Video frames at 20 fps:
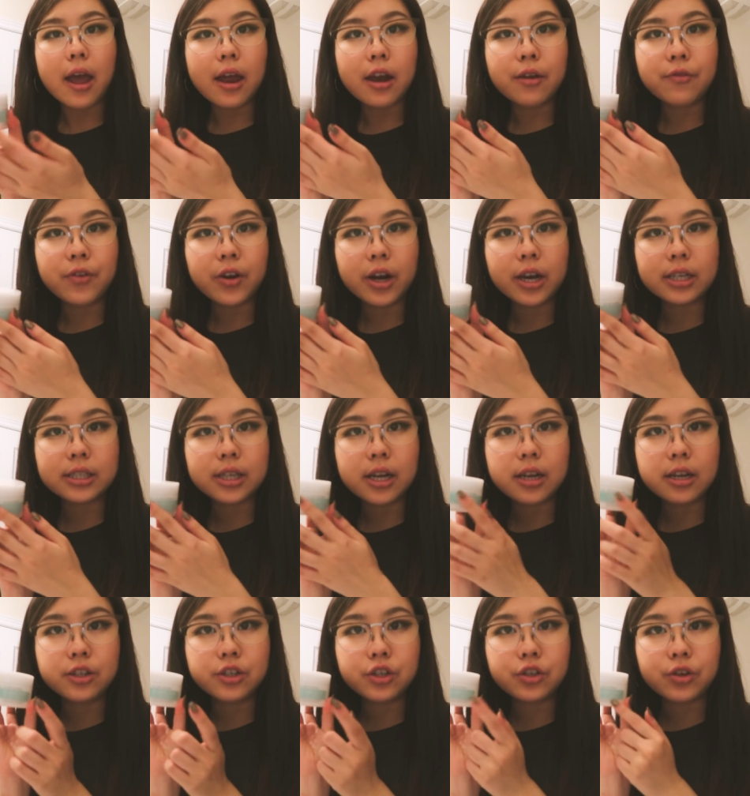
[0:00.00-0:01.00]
and I'm very
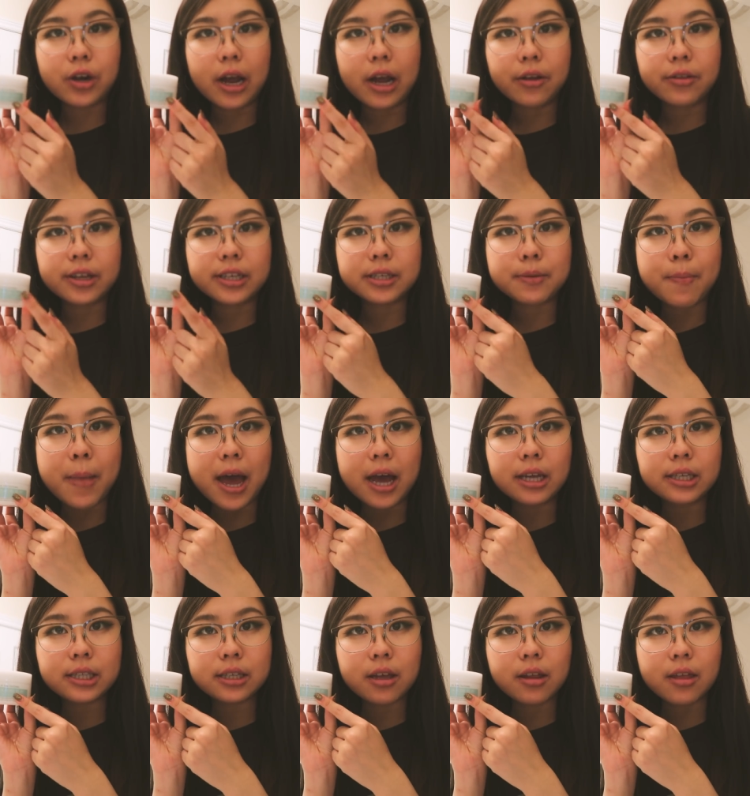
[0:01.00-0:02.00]
excited to try out this
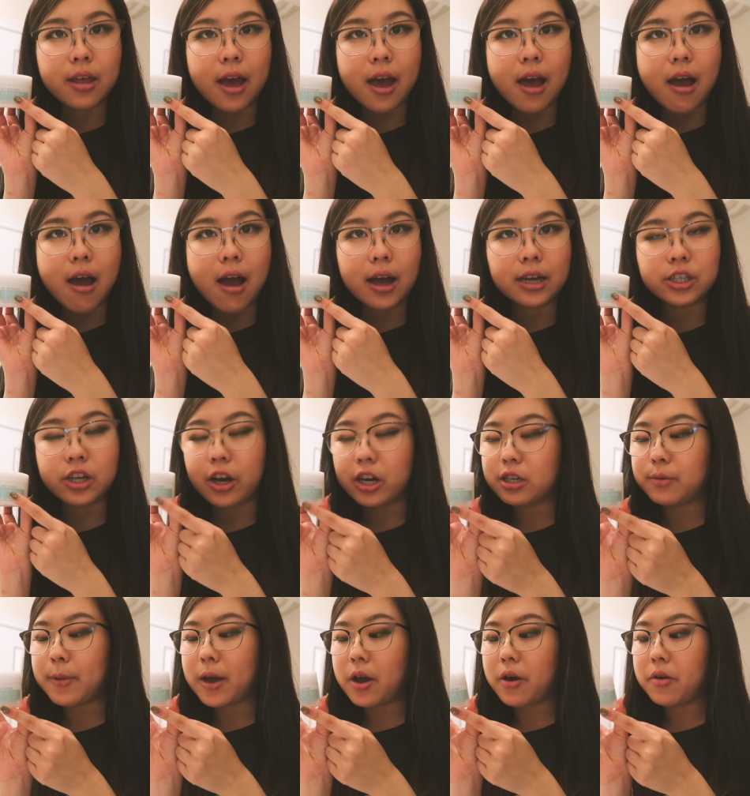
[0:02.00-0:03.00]
mask that I
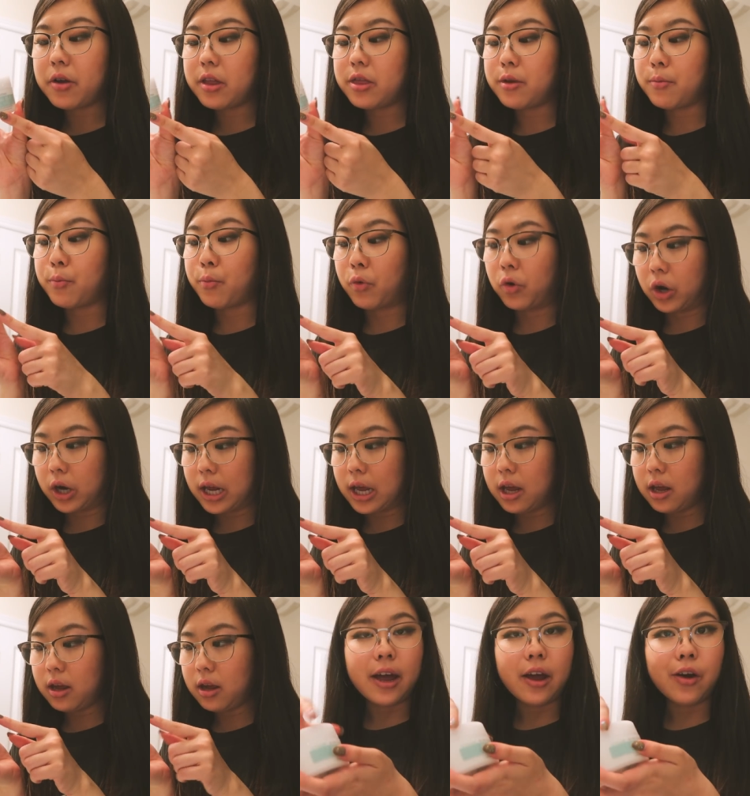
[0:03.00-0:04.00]
talked about in the morning.